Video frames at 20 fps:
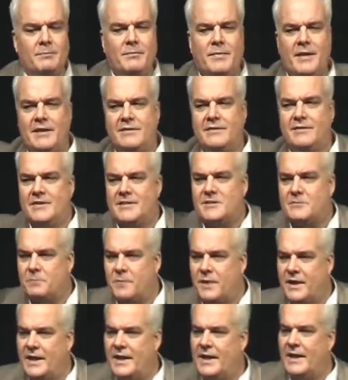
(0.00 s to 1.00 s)
But this
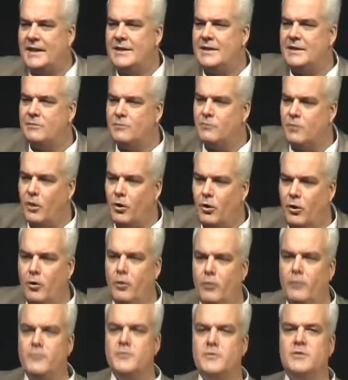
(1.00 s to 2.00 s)
plan
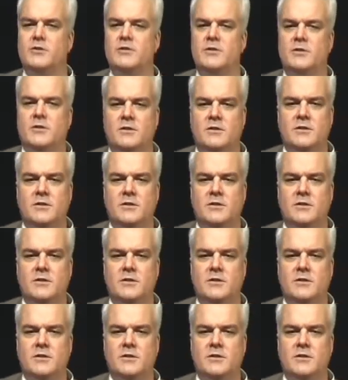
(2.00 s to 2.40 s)
involves